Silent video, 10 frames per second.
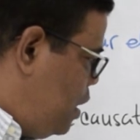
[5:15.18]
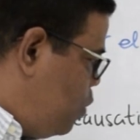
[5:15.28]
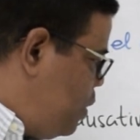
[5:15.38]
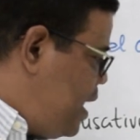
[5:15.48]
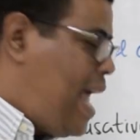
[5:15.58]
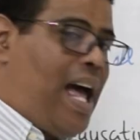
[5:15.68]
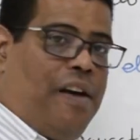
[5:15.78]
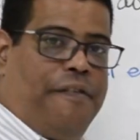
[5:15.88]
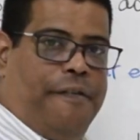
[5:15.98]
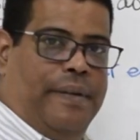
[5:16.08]
With
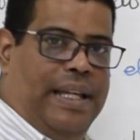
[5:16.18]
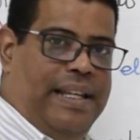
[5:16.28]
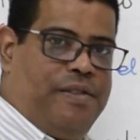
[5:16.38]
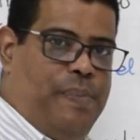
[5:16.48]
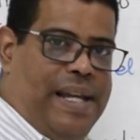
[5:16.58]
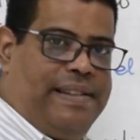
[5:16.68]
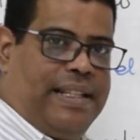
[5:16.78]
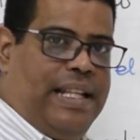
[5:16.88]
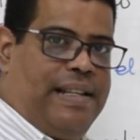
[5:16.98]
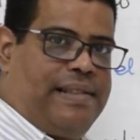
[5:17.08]
have is
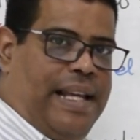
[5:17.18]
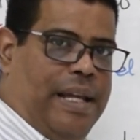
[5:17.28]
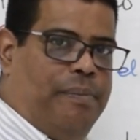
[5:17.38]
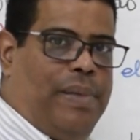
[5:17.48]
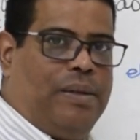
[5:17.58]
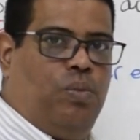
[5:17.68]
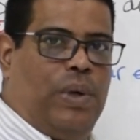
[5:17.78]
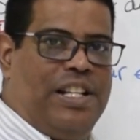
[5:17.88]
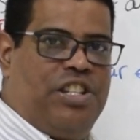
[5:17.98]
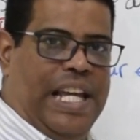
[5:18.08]
basically the same, but
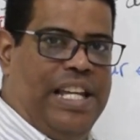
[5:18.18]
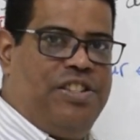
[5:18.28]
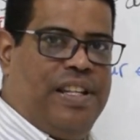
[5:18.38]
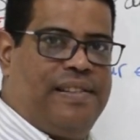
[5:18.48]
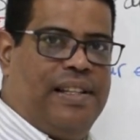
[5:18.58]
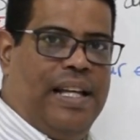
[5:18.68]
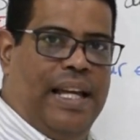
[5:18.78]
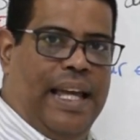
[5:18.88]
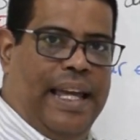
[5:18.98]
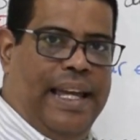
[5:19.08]
what changes
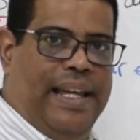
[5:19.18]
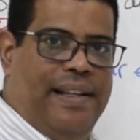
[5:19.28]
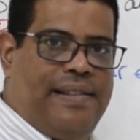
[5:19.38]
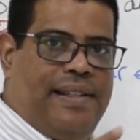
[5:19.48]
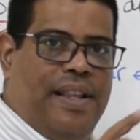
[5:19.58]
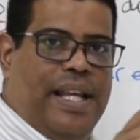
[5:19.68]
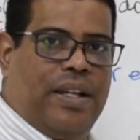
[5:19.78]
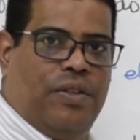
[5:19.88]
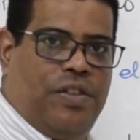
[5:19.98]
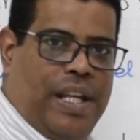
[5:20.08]
is the
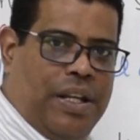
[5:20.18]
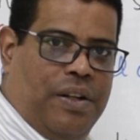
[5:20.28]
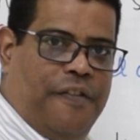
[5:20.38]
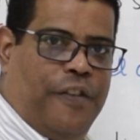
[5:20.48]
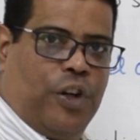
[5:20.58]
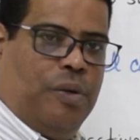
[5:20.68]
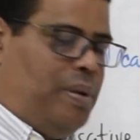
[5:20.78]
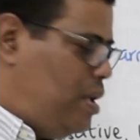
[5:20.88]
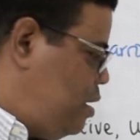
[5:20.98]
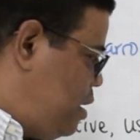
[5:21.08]
consecutive
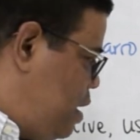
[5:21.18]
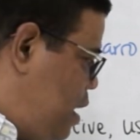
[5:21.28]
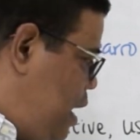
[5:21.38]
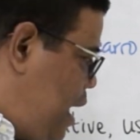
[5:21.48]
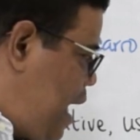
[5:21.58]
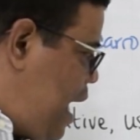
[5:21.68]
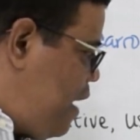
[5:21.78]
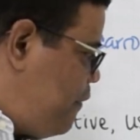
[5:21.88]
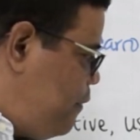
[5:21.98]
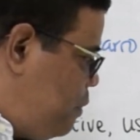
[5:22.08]
verb.
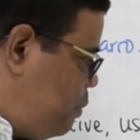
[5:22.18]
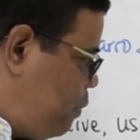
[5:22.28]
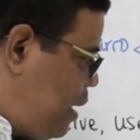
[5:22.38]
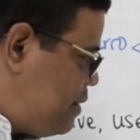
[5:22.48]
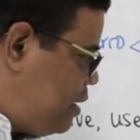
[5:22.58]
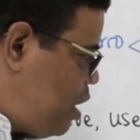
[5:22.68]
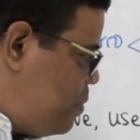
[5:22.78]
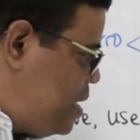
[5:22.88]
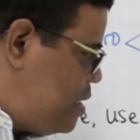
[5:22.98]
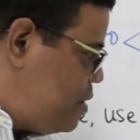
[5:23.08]
Have plus an
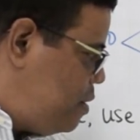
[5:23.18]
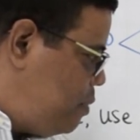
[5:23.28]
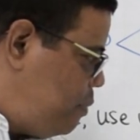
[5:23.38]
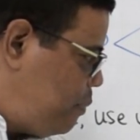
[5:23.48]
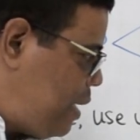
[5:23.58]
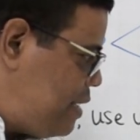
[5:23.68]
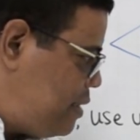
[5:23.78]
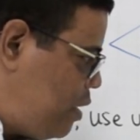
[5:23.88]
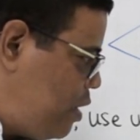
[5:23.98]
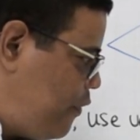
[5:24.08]
object
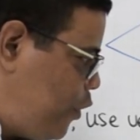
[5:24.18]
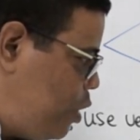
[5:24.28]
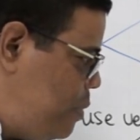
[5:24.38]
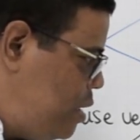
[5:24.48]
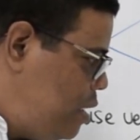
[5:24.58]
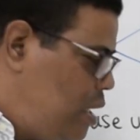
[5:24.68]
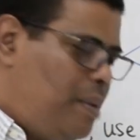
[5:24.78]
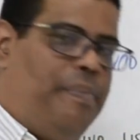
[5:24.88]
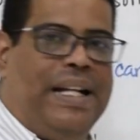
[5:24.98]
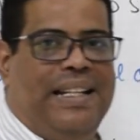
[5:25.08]
plus another
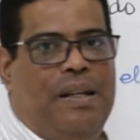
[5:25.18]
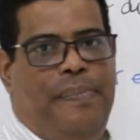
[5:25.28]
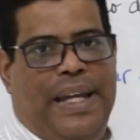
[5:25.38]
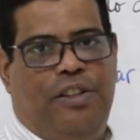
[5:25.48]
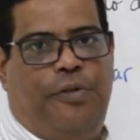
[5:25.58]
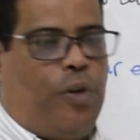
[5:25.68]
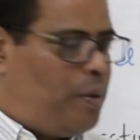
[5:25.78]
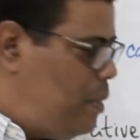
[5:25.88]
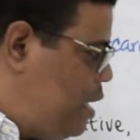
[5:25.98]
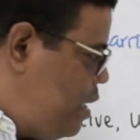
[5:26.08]
verb, but in the base
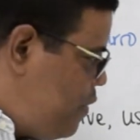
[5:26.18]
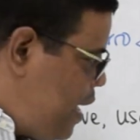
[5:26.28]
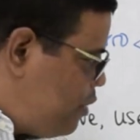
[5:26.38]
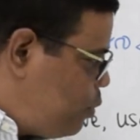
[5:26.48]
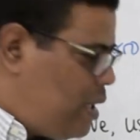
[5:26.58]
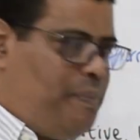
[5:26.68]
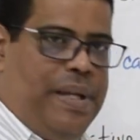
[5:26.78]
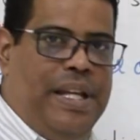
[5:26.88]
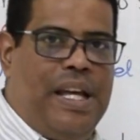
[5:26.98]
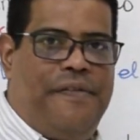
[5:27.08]
form. That's what
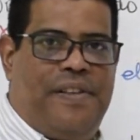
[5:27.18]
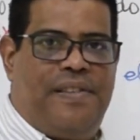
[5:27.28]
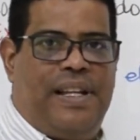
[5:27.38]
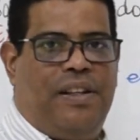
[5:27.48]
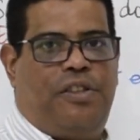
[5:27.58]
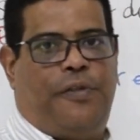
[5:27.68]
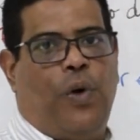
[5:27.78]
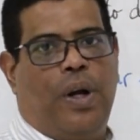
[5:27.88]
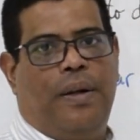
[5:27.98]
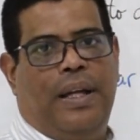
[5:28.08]
BF stands
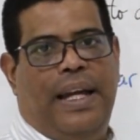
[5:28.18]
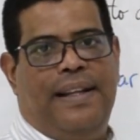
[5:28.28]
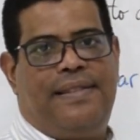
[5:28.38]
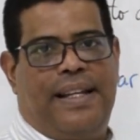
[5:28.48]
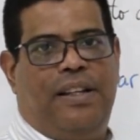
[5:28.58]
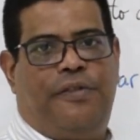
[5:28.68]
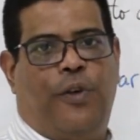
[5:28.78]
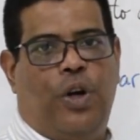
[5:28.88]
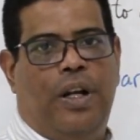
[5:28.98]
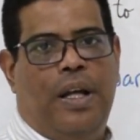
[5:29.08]
for. It stands
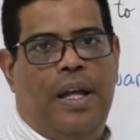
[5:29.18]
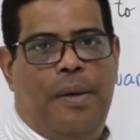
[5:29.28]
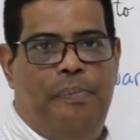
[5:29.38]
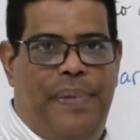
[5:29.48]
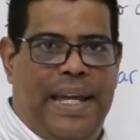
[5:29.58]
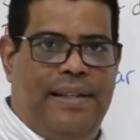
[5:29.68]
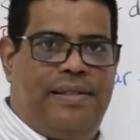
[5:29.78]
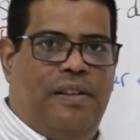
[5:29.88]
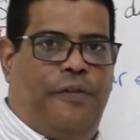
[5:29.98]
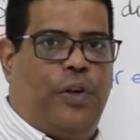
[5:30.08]
for
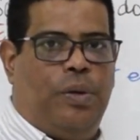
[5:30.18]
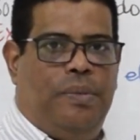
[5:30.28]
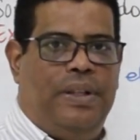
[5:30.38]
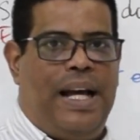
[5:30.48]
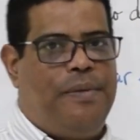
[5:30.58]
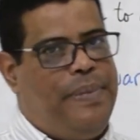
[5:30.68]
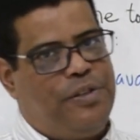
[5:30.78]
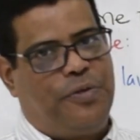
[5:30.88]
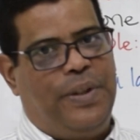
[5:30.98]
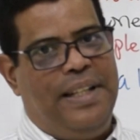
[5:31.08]
base form, not
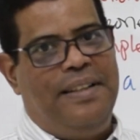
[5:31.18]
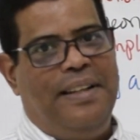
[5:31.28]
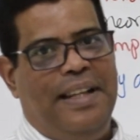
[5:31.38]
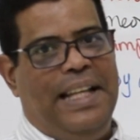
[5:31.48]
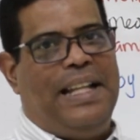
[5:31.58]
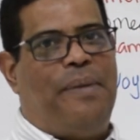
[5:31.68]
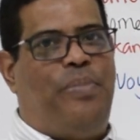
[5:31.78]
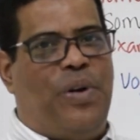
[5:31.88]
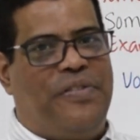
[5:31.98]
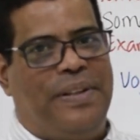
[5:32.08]
best friend and
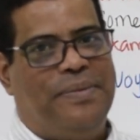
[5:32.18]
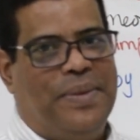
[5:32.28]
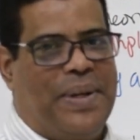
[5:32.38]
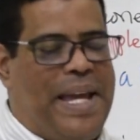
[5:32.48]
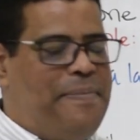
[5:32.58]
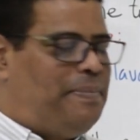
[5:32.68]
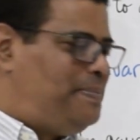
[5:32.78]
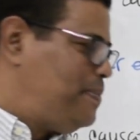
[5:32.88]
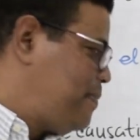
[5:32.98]
not boyfriend, okay?